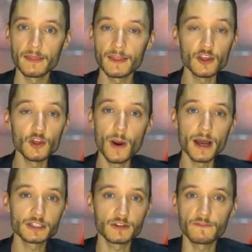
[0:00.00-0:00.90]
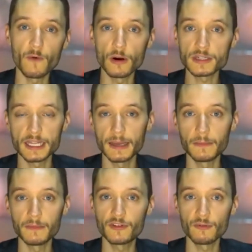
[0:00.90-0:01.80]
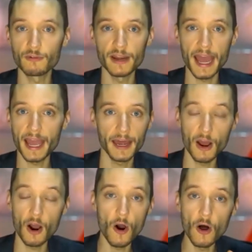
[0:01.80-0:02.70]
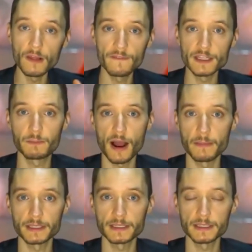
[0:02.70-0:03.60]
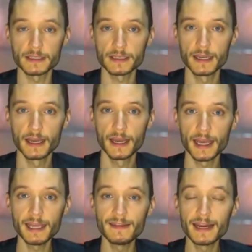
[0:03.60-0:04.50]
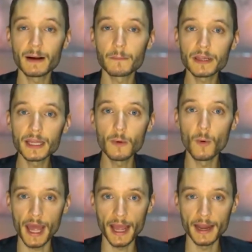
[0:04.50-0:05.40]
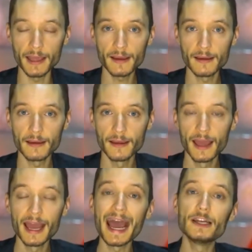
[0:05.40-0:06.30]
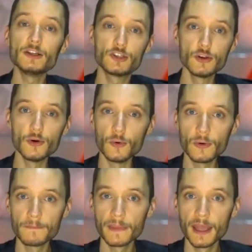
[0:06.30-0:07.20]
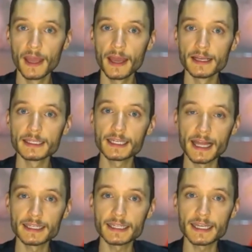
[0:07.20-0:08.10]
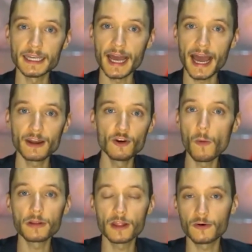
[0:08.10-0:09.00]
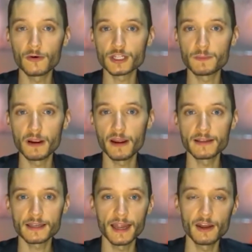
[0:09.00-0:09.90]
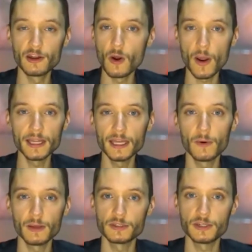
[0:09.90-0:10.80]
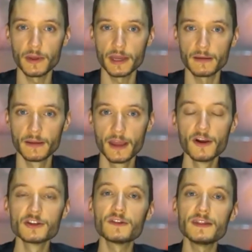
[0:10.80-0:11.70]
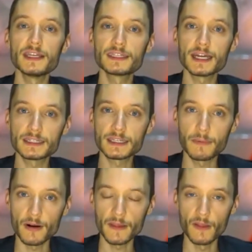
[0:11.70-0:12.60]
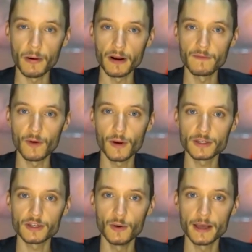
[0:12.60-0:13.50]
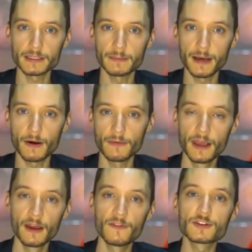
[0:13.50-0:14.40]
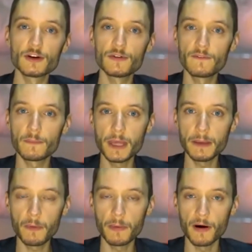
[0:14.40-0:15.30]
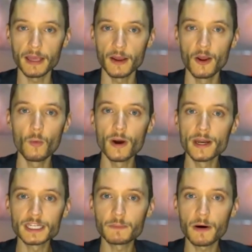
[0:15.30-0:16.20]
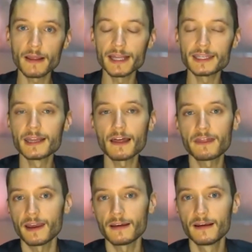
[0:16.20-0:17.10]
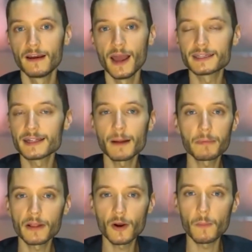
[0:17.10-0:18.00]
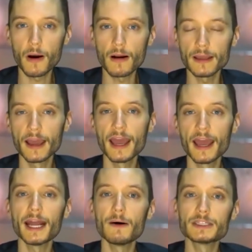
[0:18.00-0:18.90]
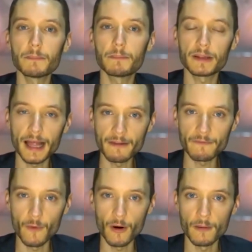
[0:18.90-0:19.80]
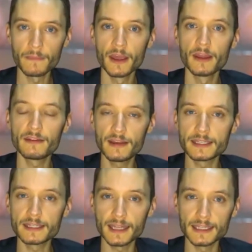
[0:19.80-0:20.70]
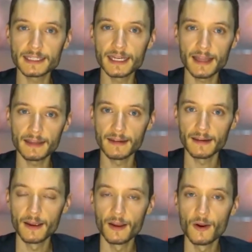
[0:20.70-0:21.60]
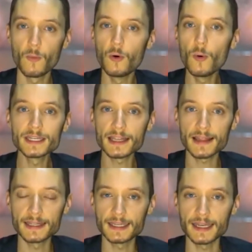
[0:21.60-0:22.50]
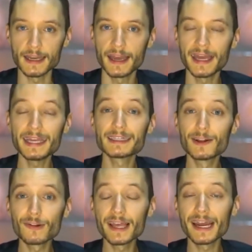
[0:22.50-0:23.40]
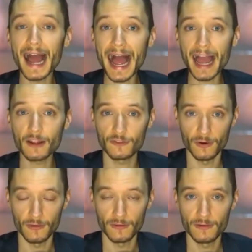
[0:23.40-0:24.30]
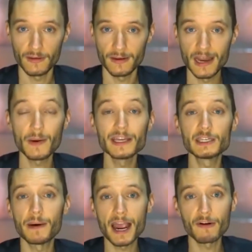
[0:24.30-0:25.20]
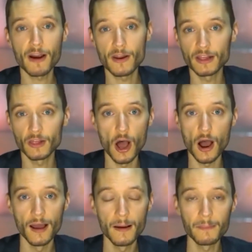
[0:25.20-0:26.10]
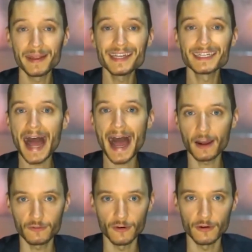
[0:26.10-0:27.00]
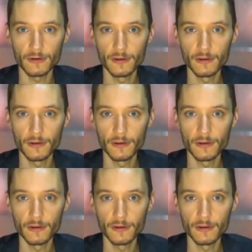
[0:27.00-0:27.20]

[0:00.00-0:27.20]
the U.S. just forced him to renege on all of his promises. He did a complete 180. And two, Zelensky had no political experience and had no idea what he was doing. So this gets to the other part of your question you asked about, the Servant of the People Party. What is this party? It's nothing. It's not a political party. It was a platform to get Zelensky elected. Who is Zelensky? He's literally an actor. Now, he has a background in law, but he's an actor.